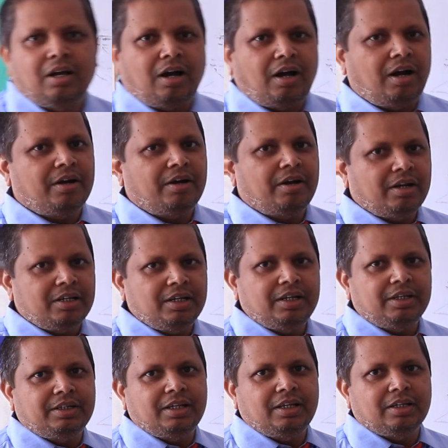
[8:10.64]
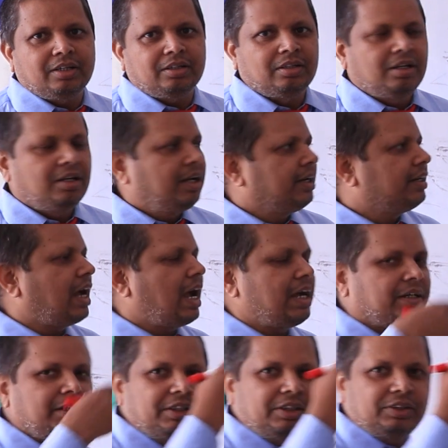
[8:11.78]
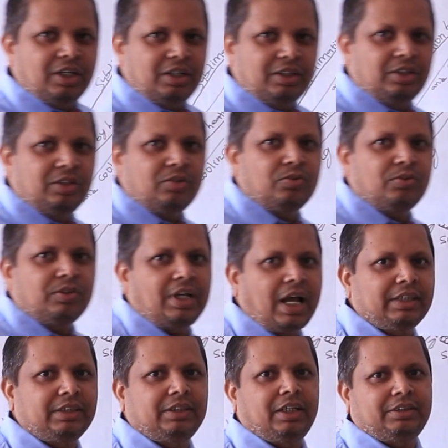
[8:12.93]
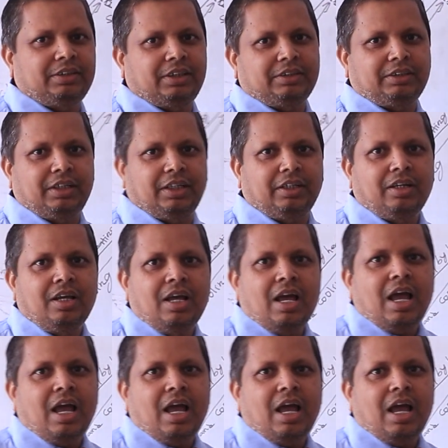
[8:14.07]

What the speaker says: under heating directly change into gaseous state,